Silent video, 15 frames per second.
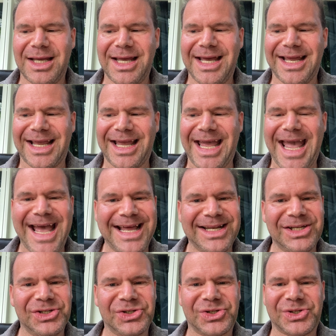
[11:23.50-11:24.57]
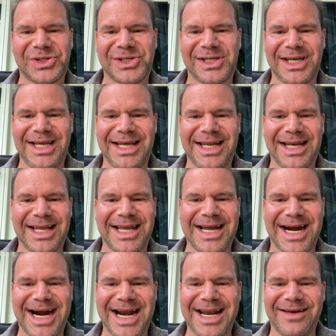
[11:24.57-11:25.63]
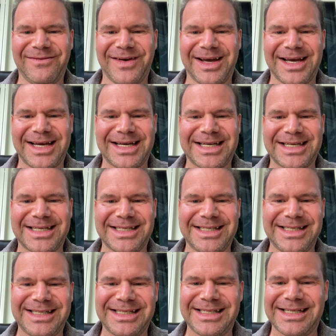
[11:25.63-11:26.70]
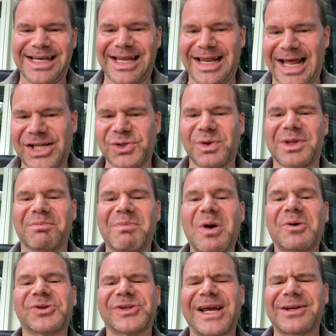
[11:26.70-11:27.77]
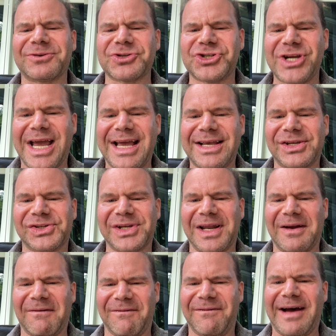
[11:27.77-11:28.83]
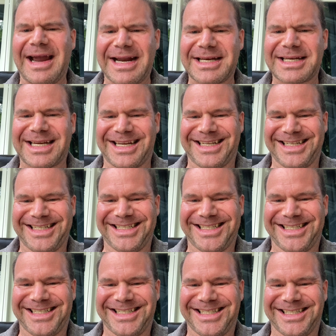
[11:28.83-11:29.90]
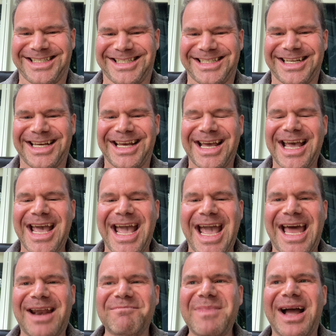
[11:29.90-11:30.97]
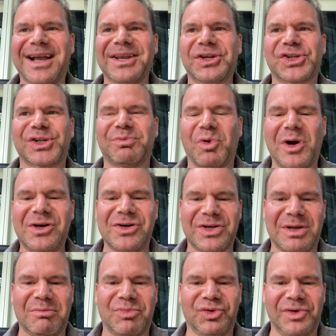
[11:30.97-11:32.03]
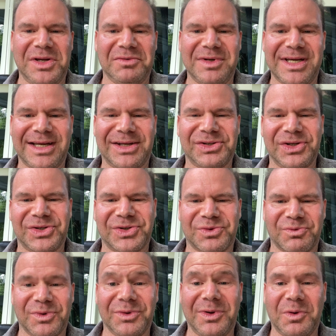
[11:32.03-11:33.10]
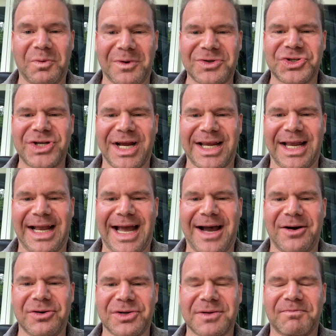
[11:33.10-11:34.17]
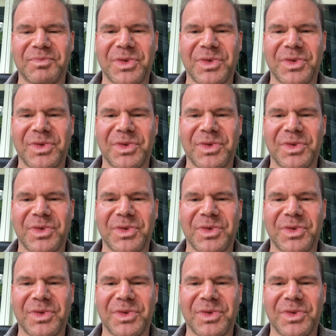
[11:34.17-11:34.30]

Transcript: it ends in kind of a it ends with a motorcycle chase and a fight. and I'm not going to spoil it completely because it's really worth checking out.